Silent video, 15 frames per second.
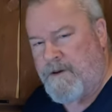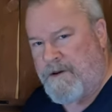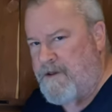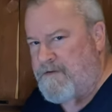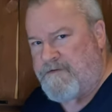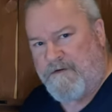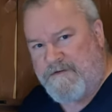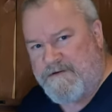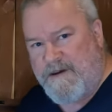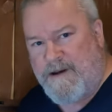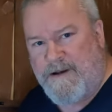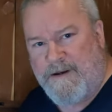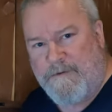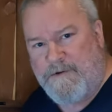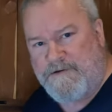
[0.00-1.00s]
And that's
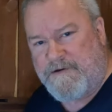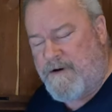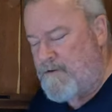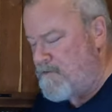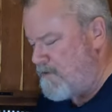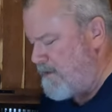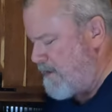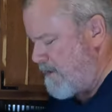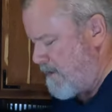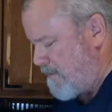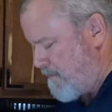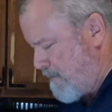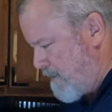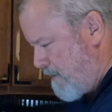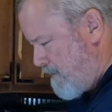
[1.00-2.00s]
exactly what's going
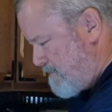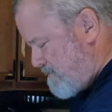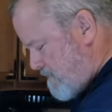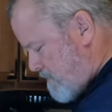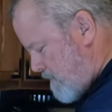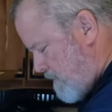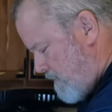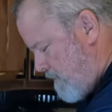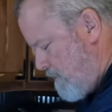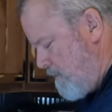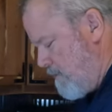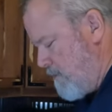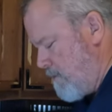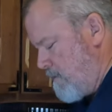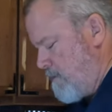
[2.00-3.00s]
down, guys.
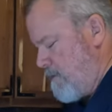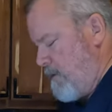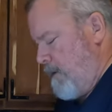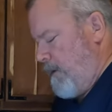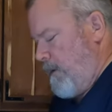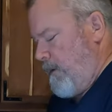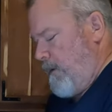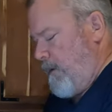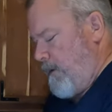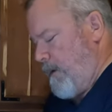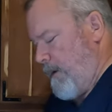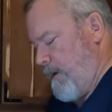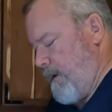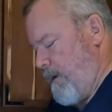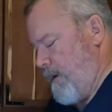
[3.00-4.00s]

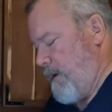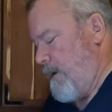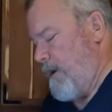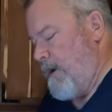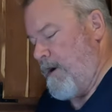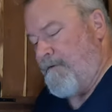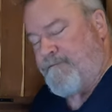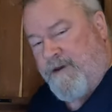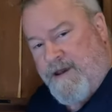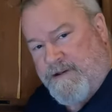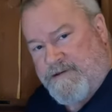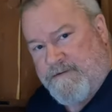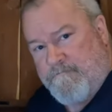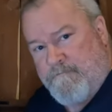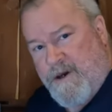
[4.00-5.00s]
Ah, I've got
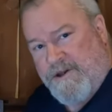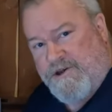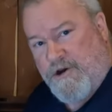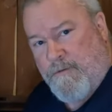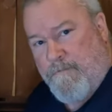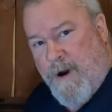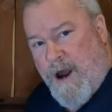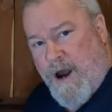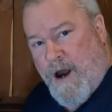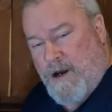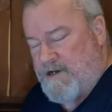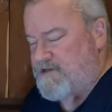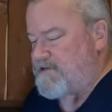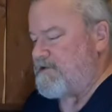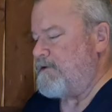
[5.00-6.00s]
some Butcher
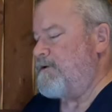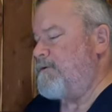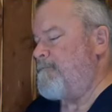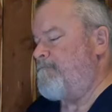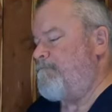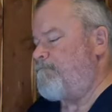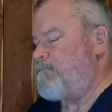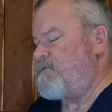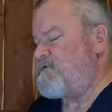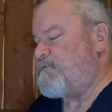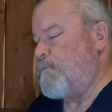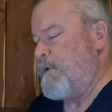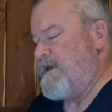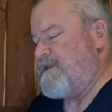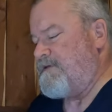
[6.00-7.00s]
Box
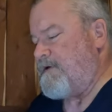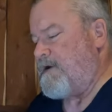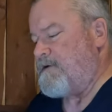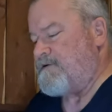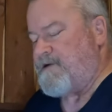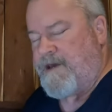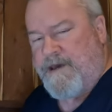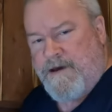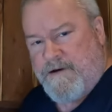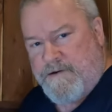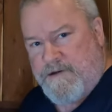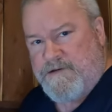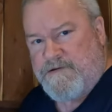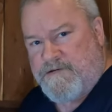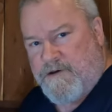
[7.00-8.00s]
sweet
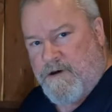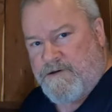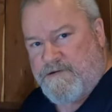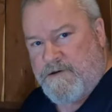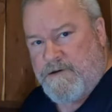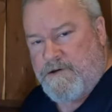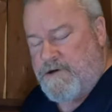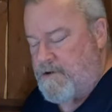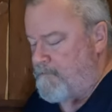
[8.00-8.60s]
Italian sausage.